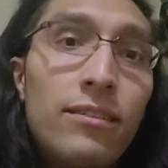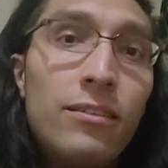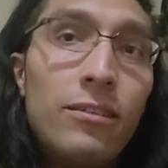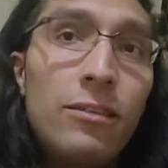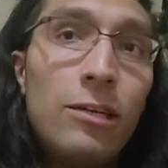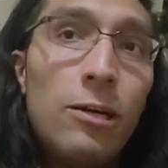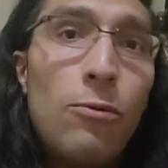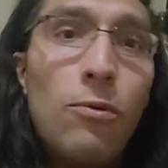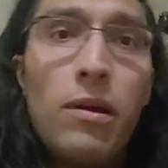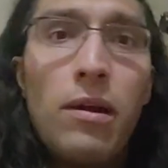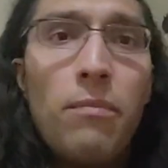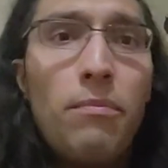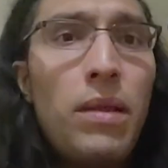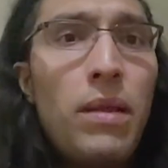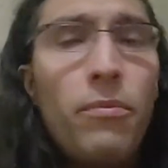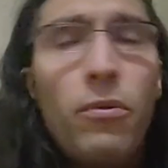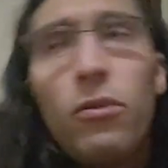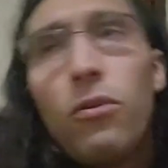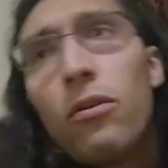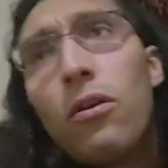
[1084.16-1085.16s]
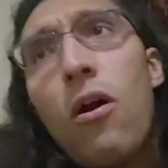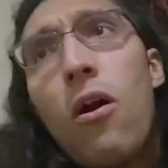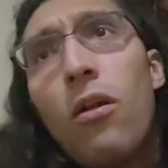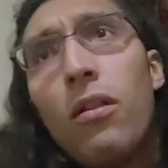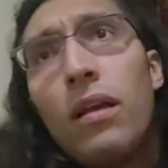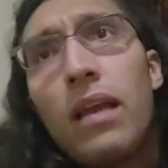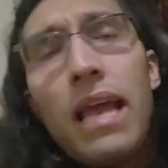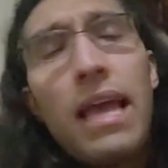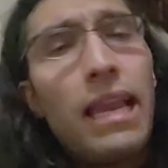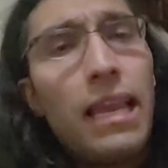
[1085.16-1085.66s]
where people are
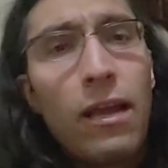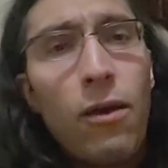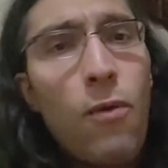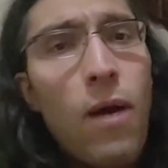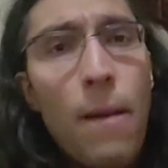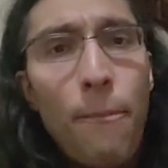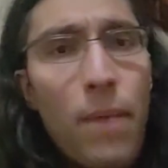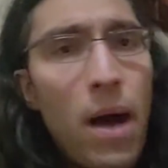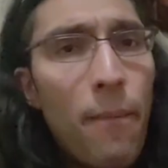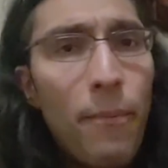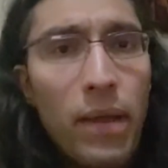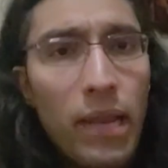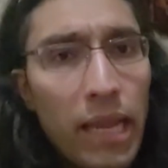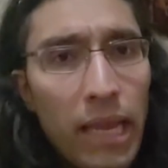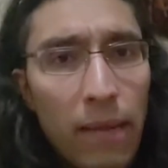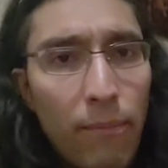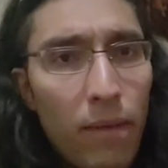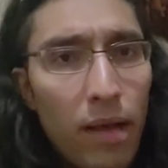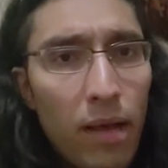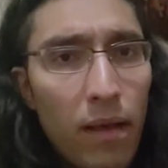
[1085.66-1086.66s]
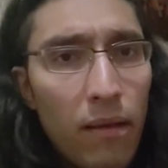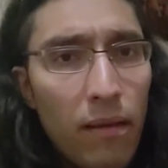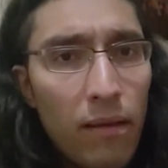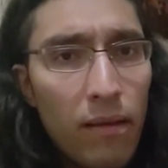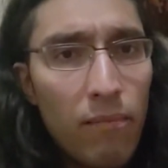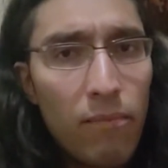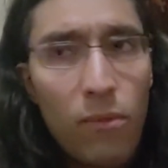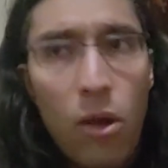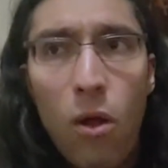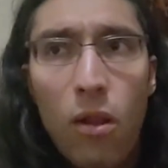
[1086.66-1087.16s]
calling Elegua Papa Legba
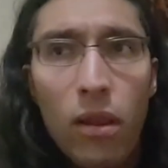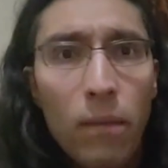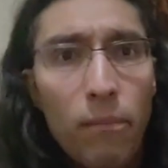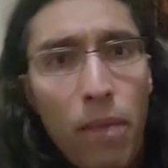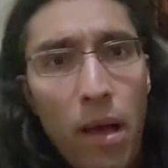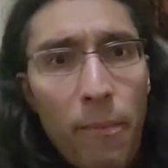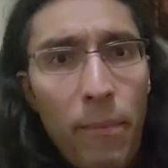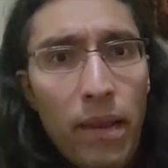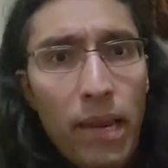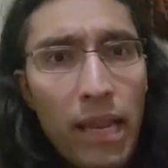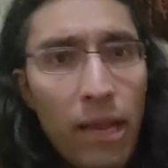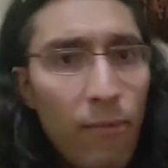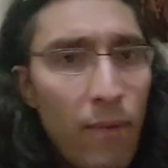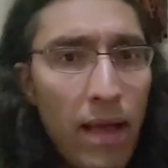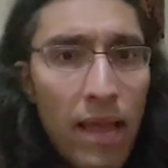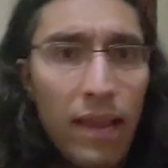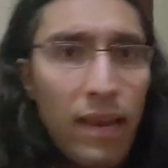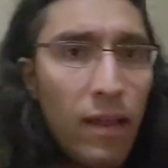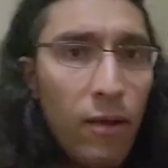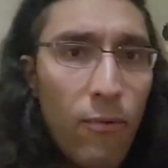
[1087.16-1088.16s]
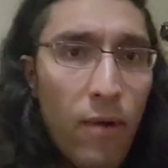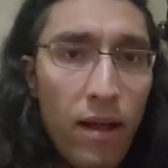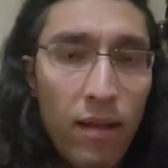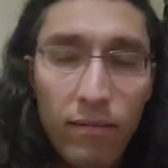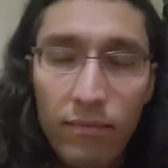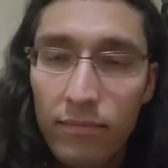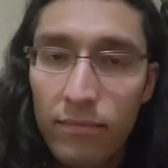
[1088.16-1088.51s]
and calling Papa Legba Elegua.